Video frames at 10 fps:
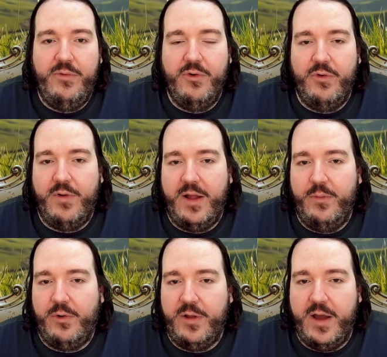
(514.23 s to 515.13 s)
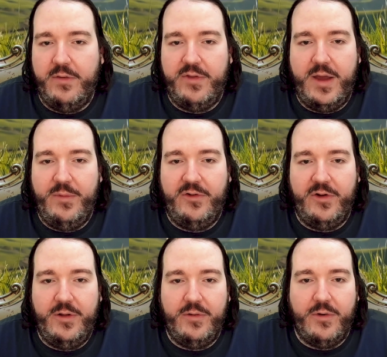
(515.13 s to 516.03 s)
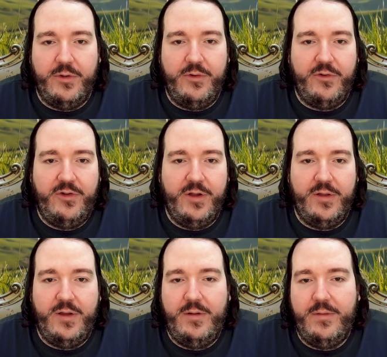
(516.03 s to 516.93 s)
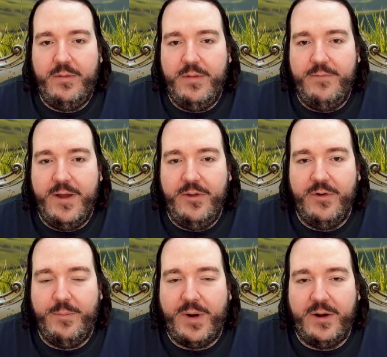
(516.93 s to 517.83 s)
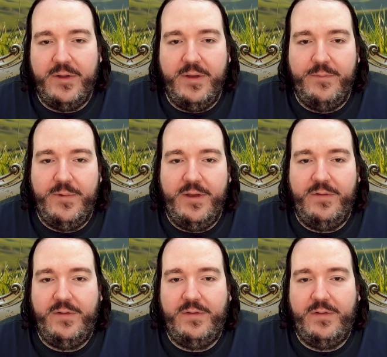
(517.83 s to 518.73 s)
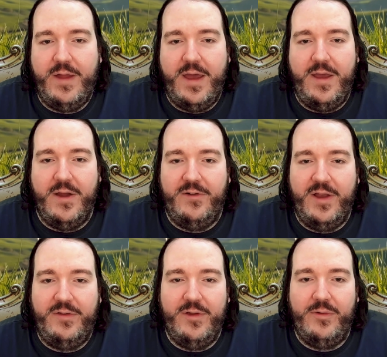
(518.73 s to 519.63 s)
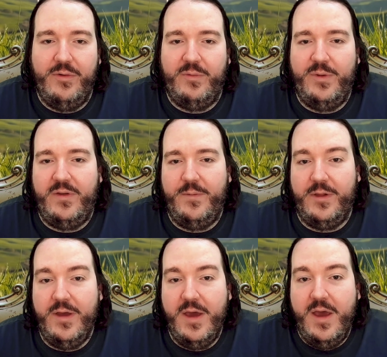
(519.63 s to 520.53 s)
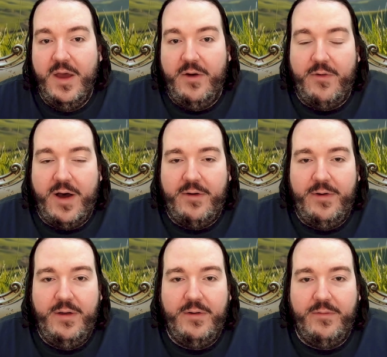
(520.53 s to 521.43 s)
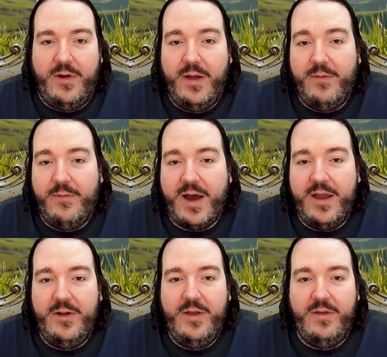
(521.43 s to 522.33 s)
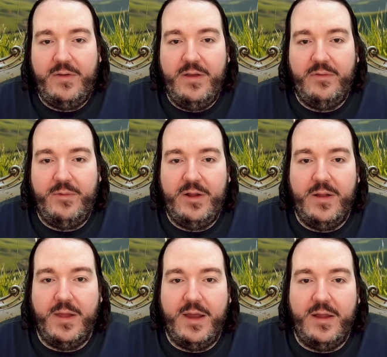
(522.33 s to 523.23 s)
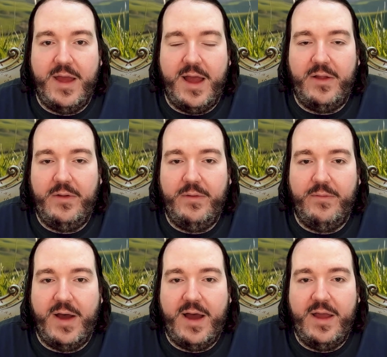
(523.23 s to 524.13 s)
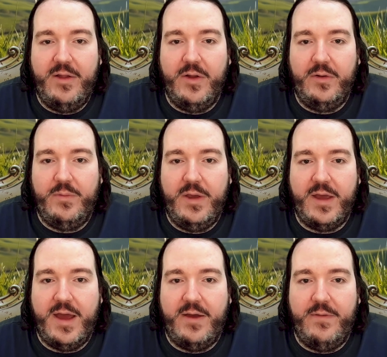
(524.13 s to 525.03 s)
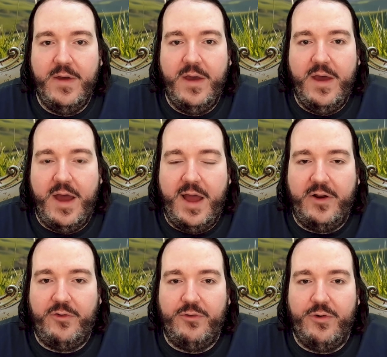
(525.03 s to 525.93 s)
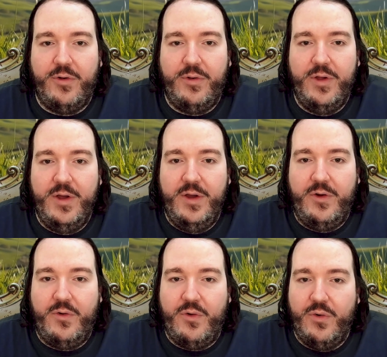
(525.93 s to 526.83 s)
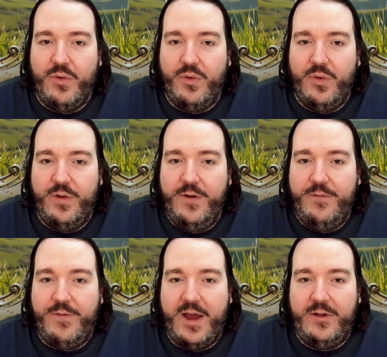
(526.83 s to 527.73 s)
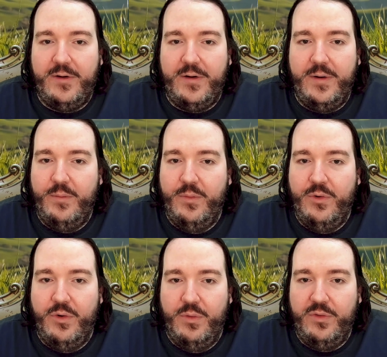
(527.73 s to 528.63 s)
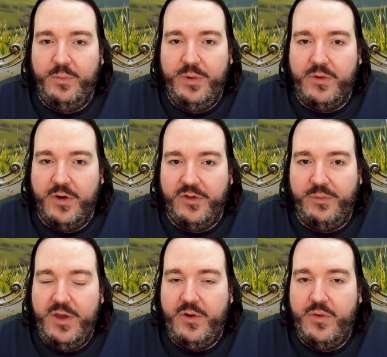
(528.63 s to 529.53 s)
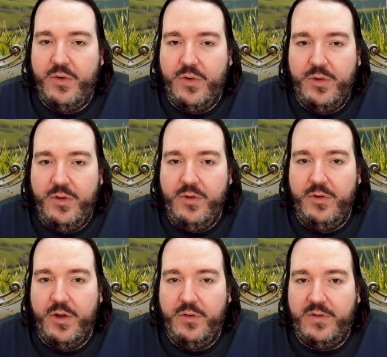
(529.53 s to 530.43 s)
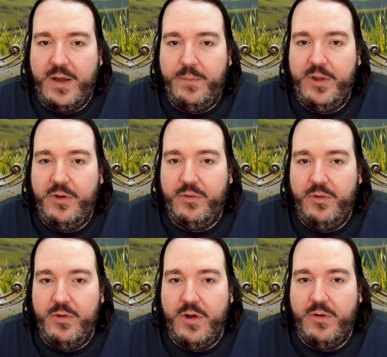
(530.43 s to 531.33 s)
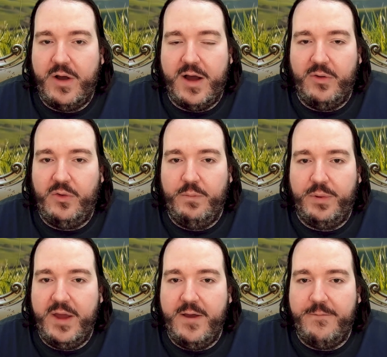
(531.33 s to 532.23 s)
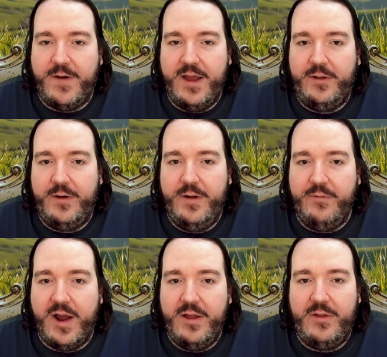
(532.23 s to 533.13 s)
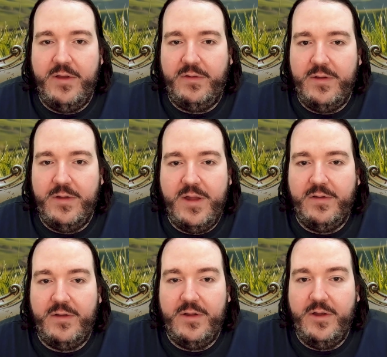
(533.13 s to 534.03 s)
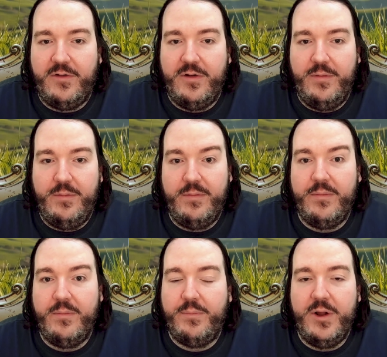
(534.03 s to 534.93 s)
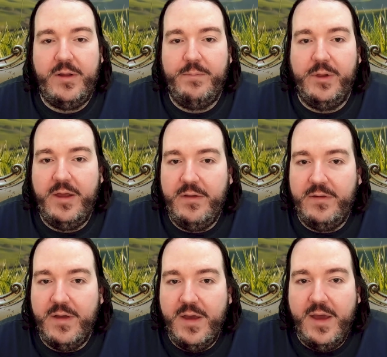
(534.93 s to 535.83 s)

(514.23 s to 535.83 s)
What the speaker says: do one more die of damage and hold your shield and defend your party if they stay adjacent to you specifically. Why are these things written like that? Why don't we have actual cool fighter moves? Because we could, somebody could know how to play a fighter and write this in the next edition, pretty please.